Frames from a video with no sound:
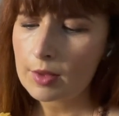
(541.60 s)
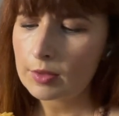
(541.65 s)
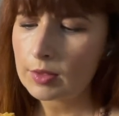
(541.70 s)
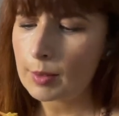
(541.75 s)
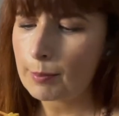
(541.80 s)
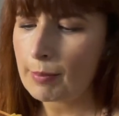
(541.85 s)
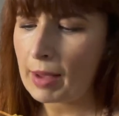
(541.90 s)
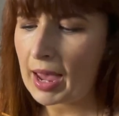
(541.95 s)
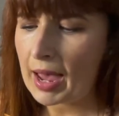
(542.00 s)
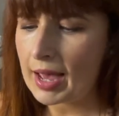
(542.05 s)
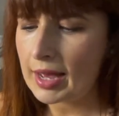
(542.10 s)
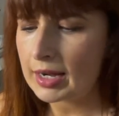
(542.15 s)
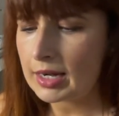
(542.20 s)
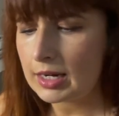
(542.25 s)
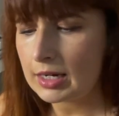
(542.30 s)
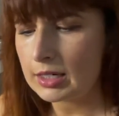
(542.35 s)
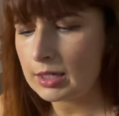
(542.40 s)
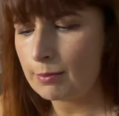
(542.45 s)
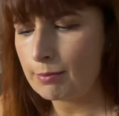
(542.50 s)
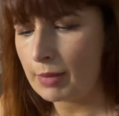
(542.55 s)
The
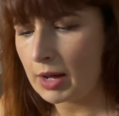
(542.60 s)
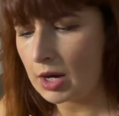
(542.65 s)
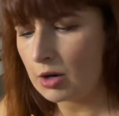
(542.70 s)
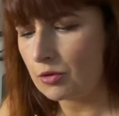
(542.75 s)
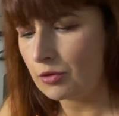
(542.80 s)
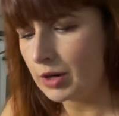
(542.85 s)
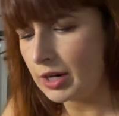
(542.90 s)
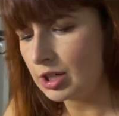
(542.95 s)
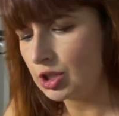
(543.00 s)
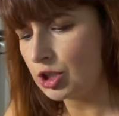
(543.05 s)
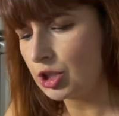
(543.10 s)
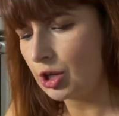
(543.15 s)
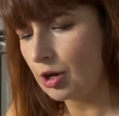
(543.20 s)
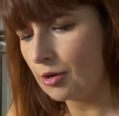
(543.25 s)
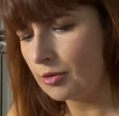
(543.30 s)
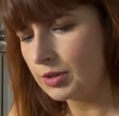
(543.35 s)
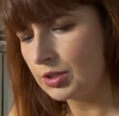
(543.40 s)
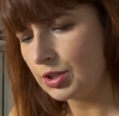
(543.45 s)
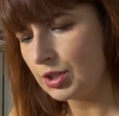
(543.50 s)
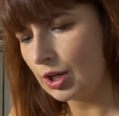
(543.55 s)
patty to bun
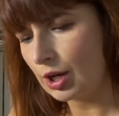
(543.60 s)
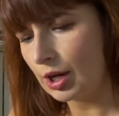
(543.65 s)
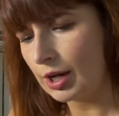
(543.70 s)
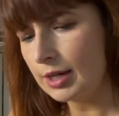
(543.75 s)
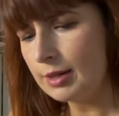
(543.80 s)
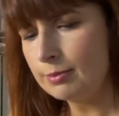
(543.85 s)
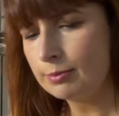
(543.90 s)
ratio is good.